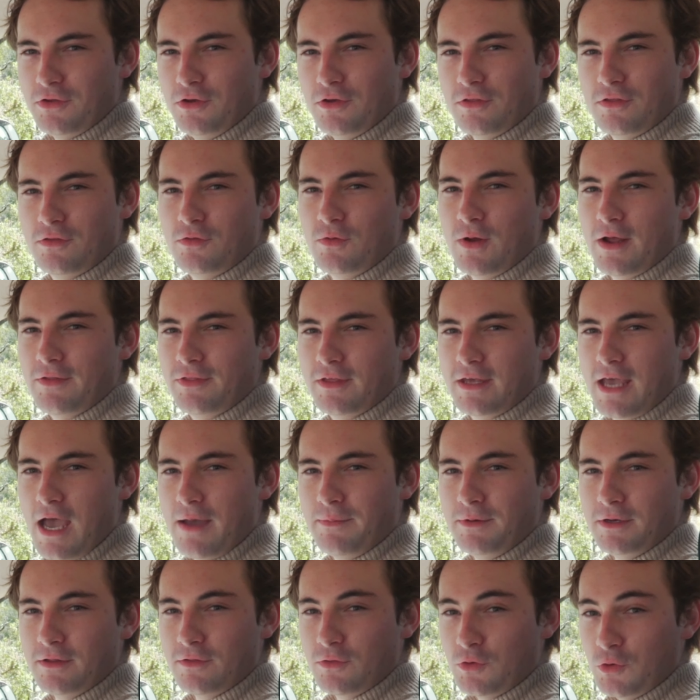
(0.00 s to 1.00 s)
used throughout the
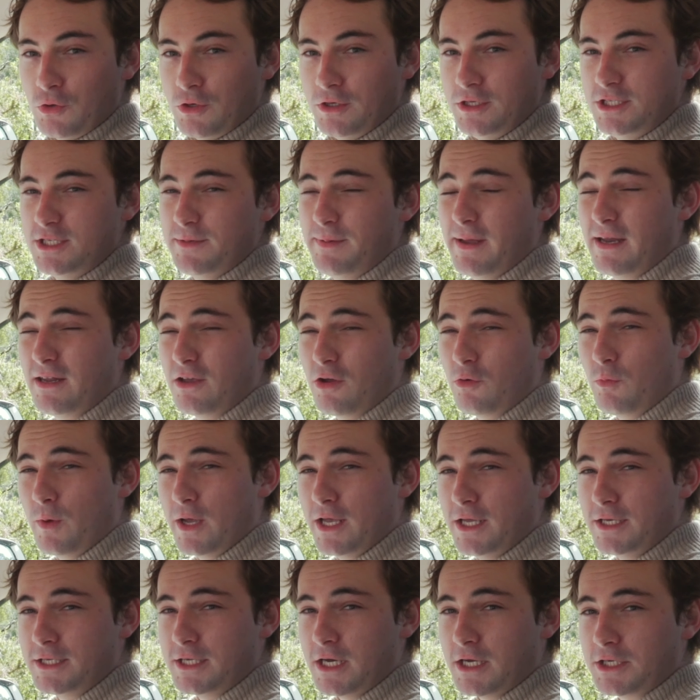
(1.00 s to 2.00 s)
cabin is good depending on where
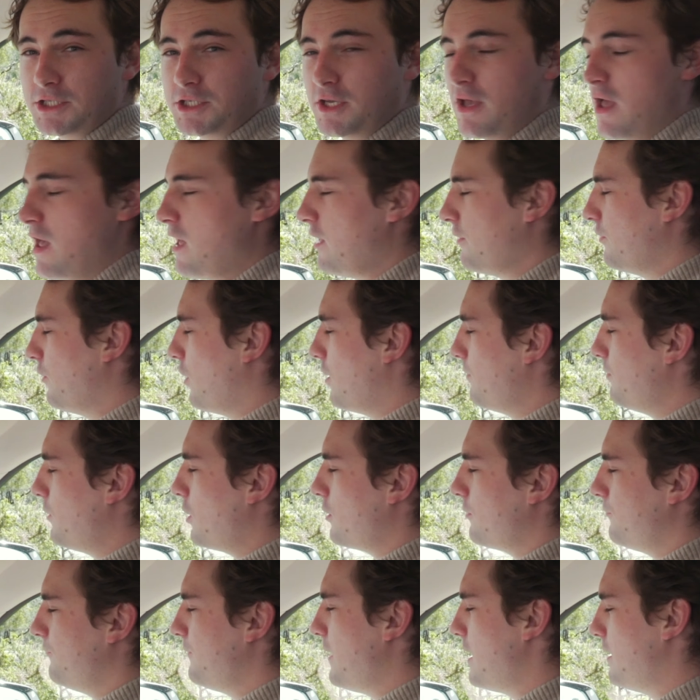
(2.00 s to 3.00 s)
you touch, though I'm
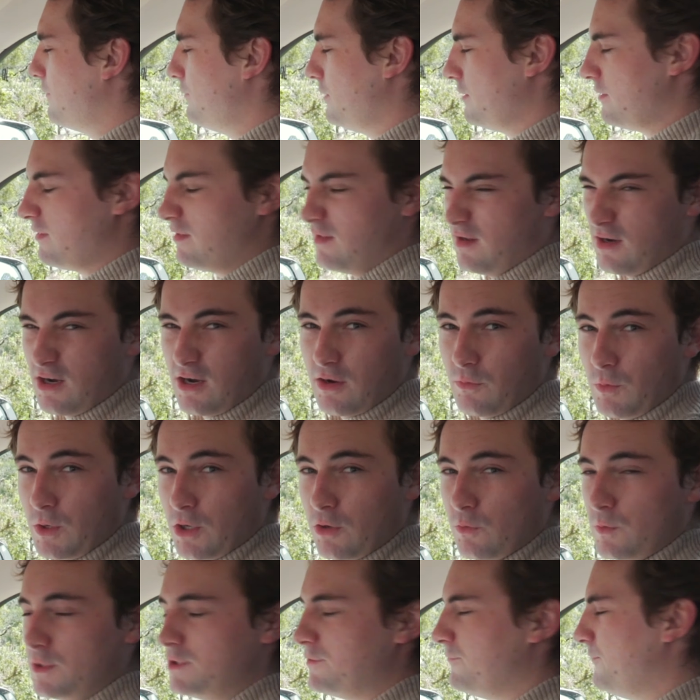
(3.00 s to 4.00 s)
not a fan of this steering
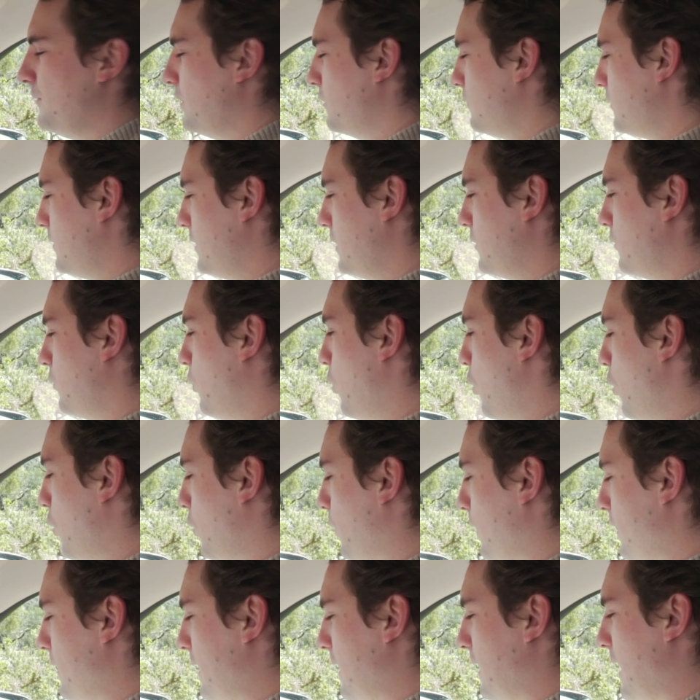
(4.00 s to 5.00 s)
wheel, which feels a little
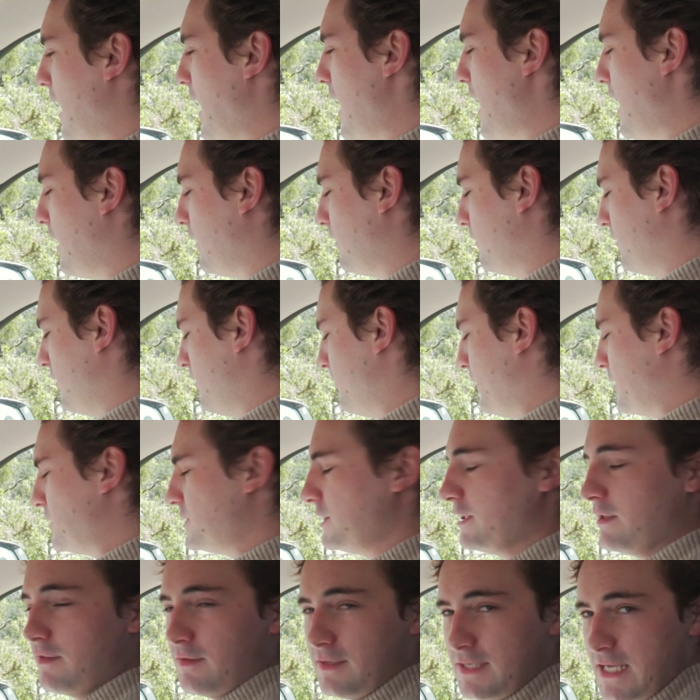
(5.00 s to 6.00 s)
awkward in hand,
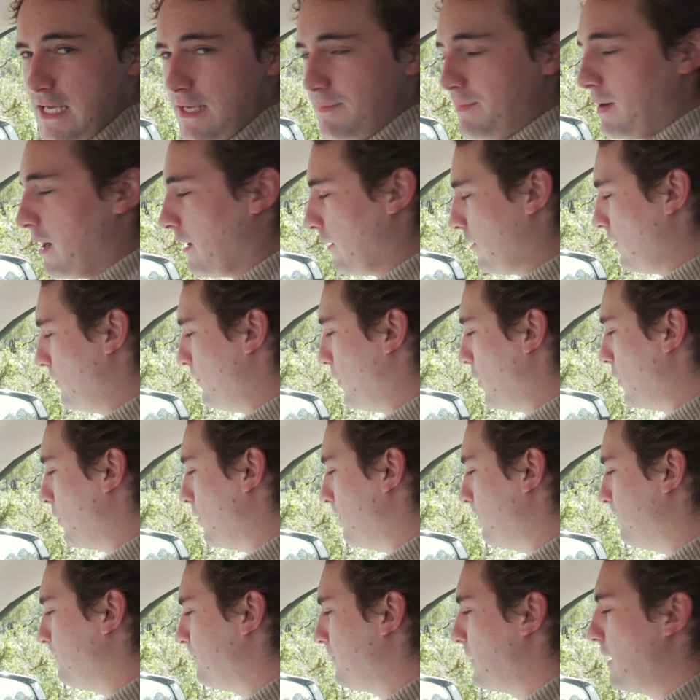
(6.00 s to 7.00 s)
especially this D part at the
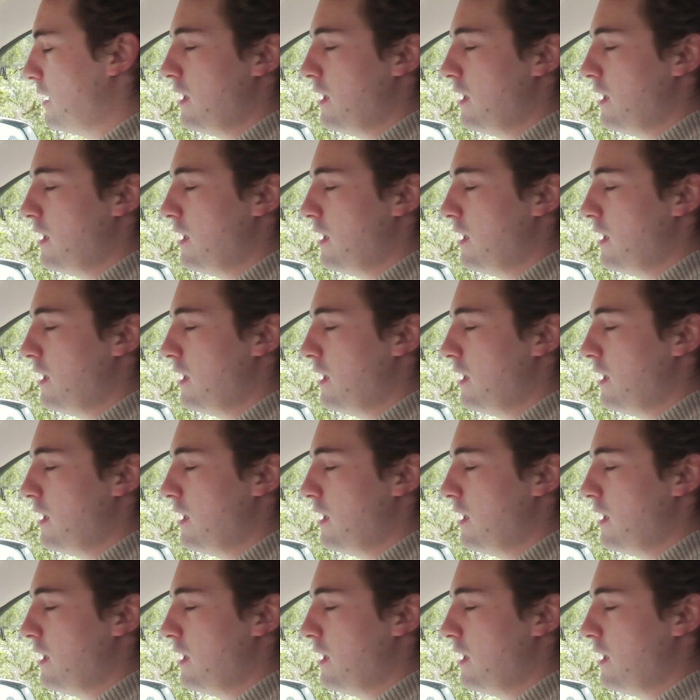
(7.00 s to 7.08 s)
bottom.